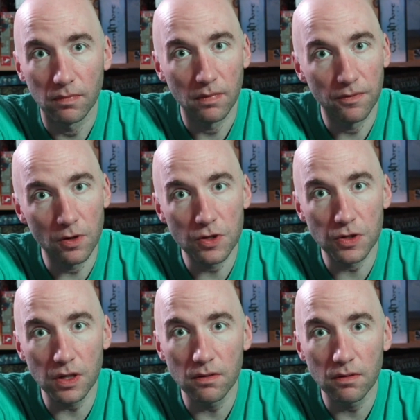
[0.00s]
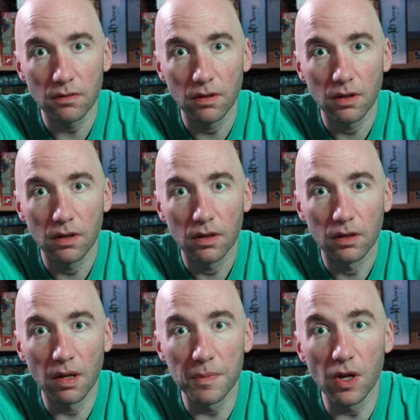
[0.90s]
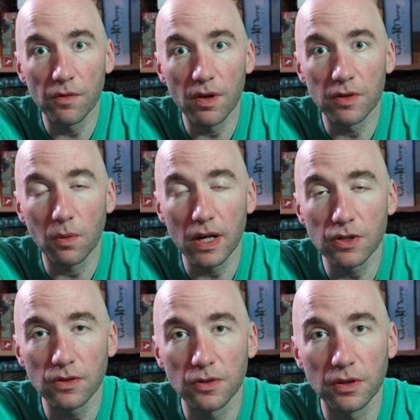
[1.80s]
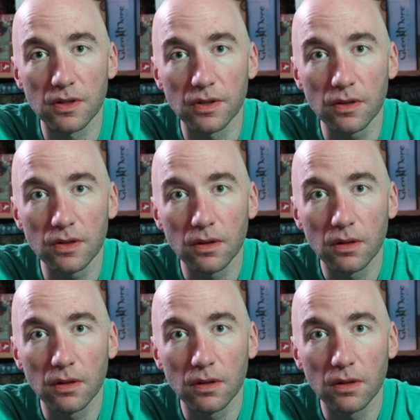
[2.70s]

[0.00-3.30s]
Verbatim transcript: If you're interested, let me know if you have any questions or concerns.